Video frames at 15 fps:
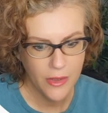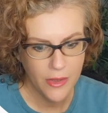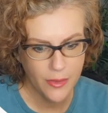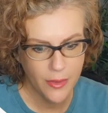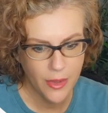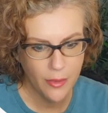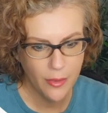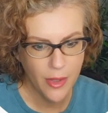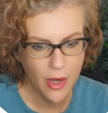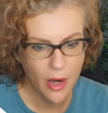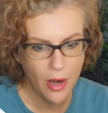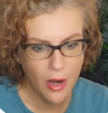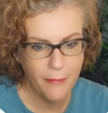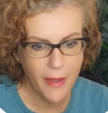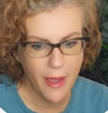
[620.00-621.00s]
Okay, so here we
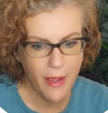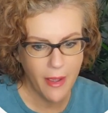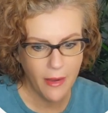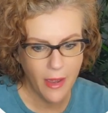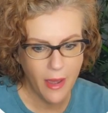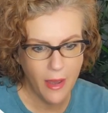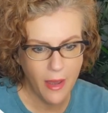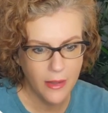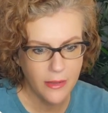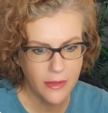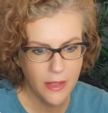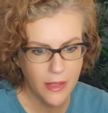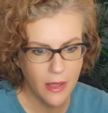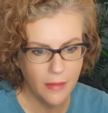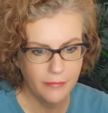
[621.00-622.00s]
are back
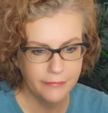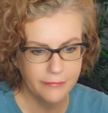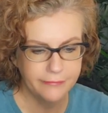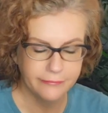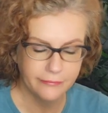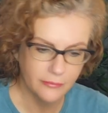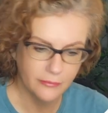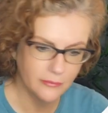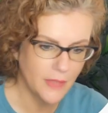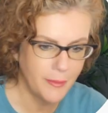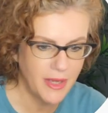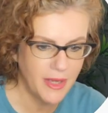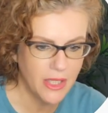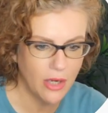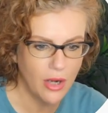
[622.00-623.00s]
at
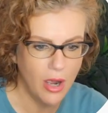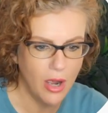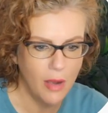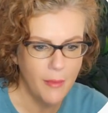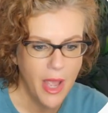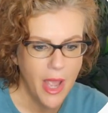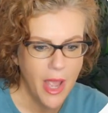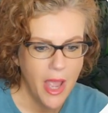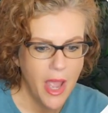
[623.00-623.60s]
make.com.